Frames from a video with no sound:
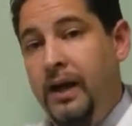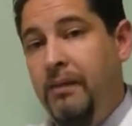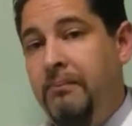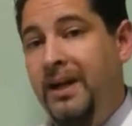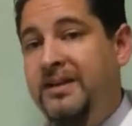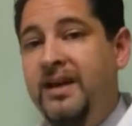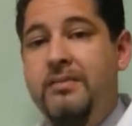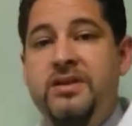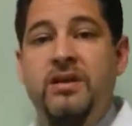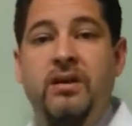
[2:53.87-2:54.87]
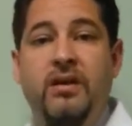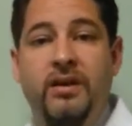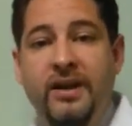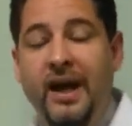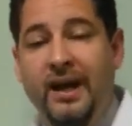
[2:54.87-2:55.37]
many times
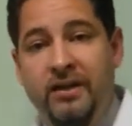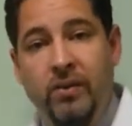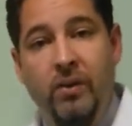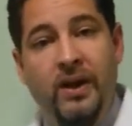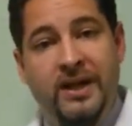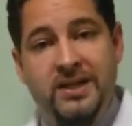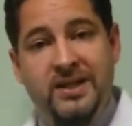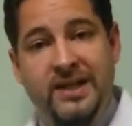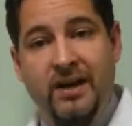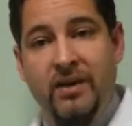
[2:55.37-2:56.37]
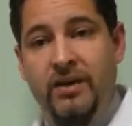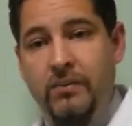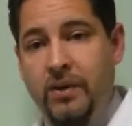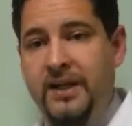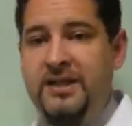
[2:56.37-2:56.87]
the doctor will actually tell them,
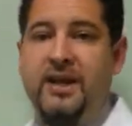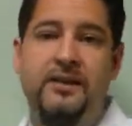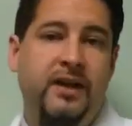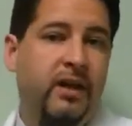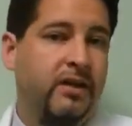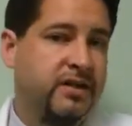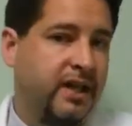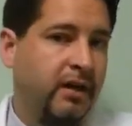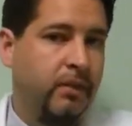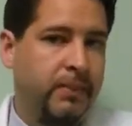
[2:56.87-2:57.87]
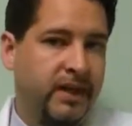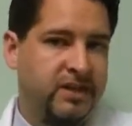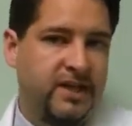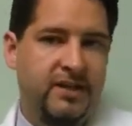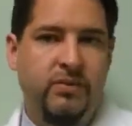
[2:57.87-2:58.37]
well, let's cut the other side open
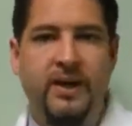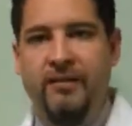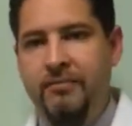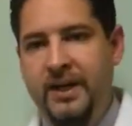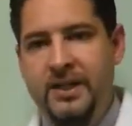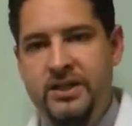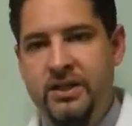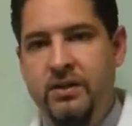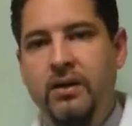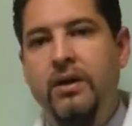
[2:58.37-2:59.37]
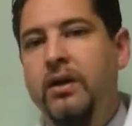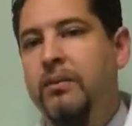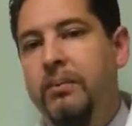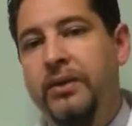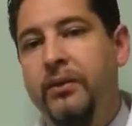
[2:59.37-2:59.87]
because that's where you're having pain too.
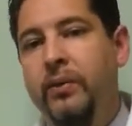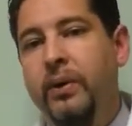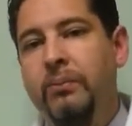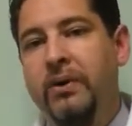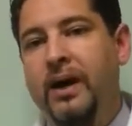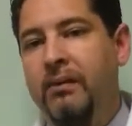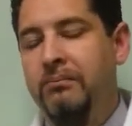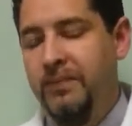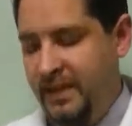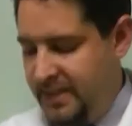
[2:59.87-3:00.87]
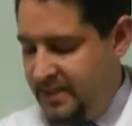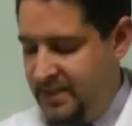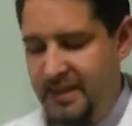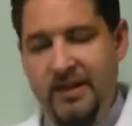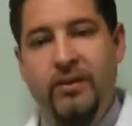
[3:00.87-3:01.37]
But the real problem
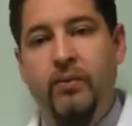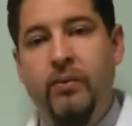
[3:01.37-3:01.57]
isn't in the